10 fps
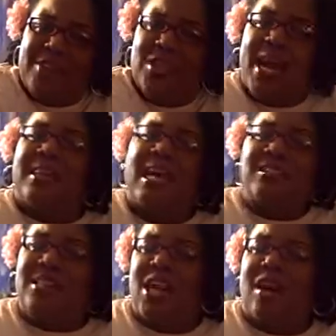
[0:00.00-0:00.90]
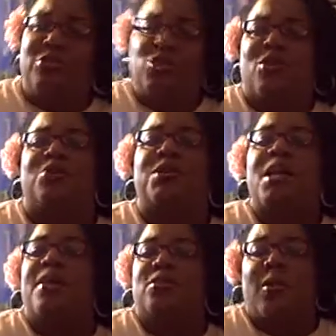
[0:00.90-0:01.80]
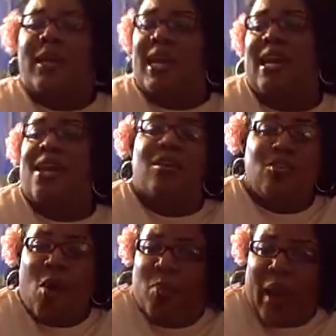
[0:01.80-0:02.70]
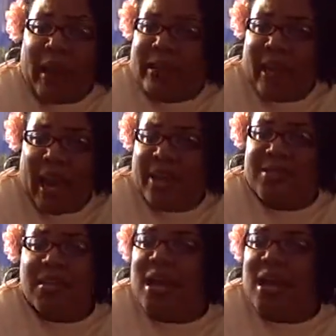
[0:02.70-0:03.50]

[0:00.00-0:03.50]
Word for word: Oh, I want to talk to him so bad. So again, don't block your haters.